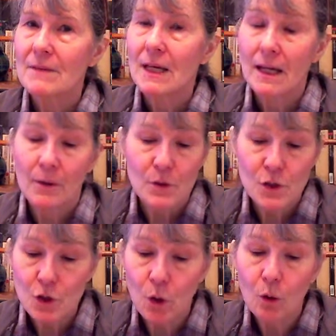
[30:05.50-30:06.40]
And I
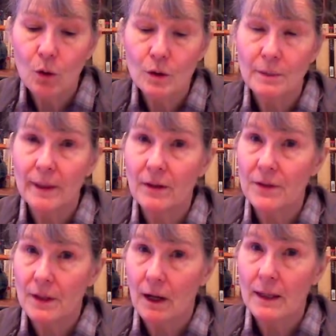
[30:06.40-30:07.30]
was told about
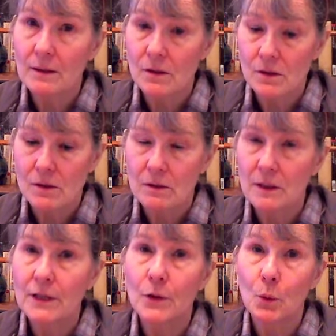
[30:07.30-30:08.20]
the idols
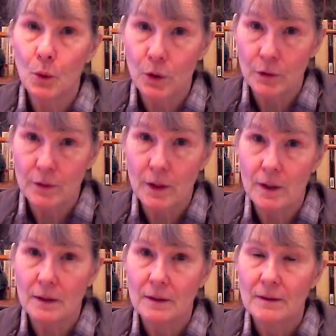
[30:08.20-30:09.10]
in the Word of
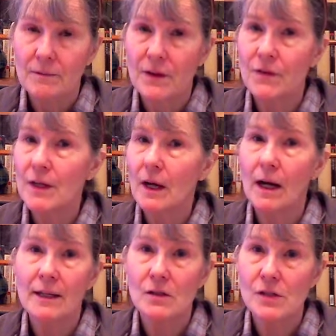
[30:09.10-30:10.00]
God, that the
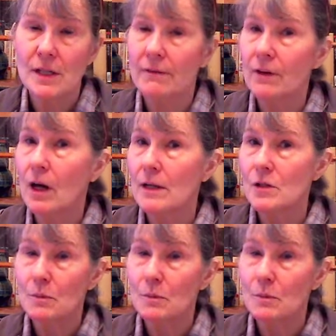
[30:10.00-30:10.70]
idols have eyes,